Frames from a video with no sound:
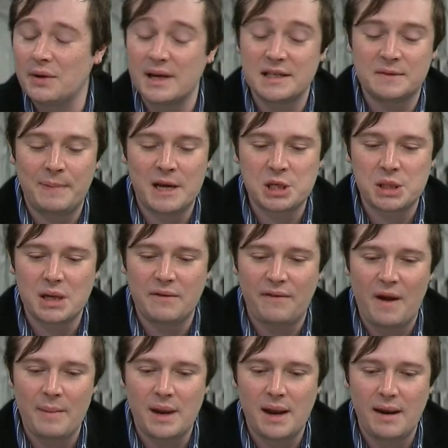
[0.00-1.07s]
especially if
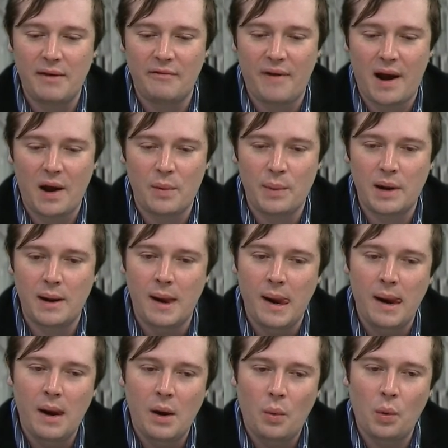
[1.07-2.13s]
I'm in an environment
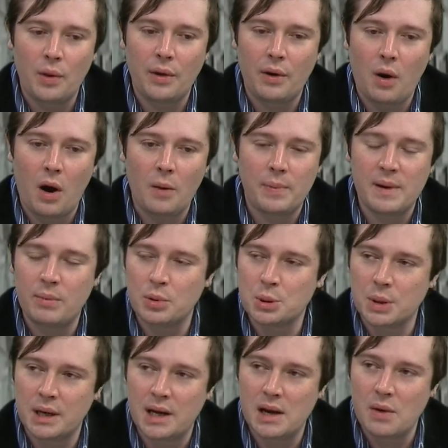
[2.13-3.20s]
where there are people
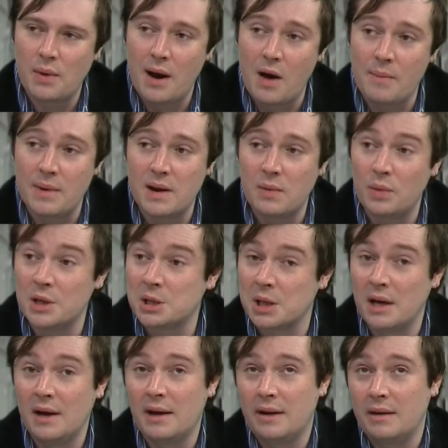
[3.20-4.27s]
drinking around me, which,
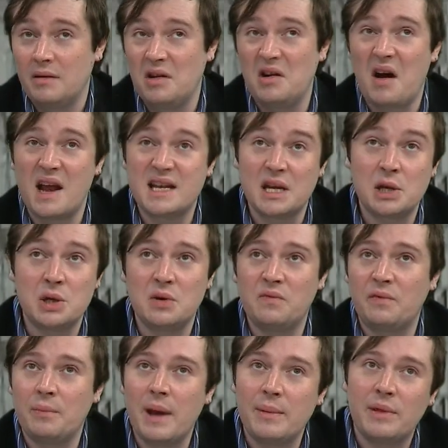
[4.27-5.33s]
you know, I didn't do
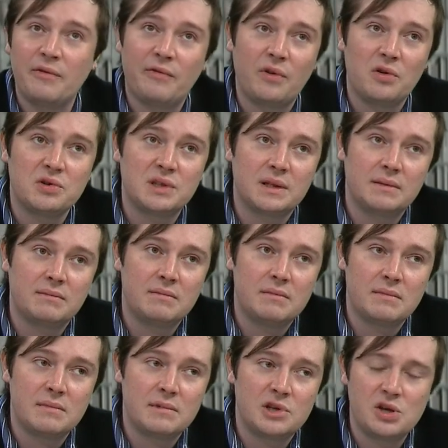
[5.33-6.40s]
for maybe the first
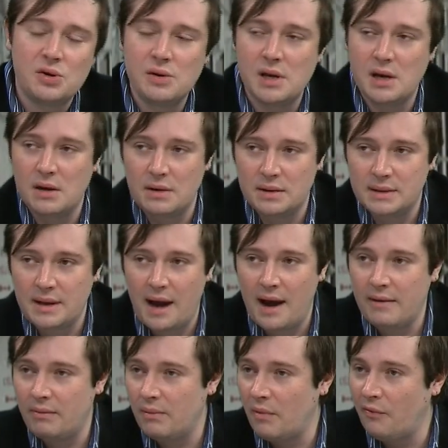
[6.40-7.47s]
2 years.
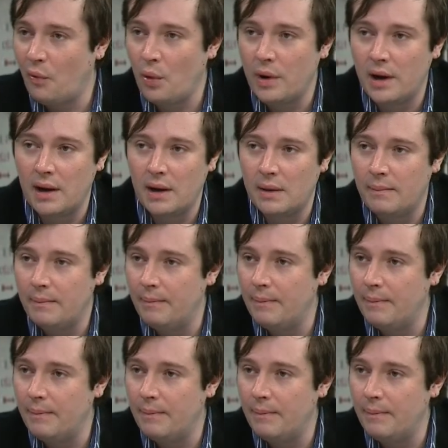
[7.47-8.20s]
I avoided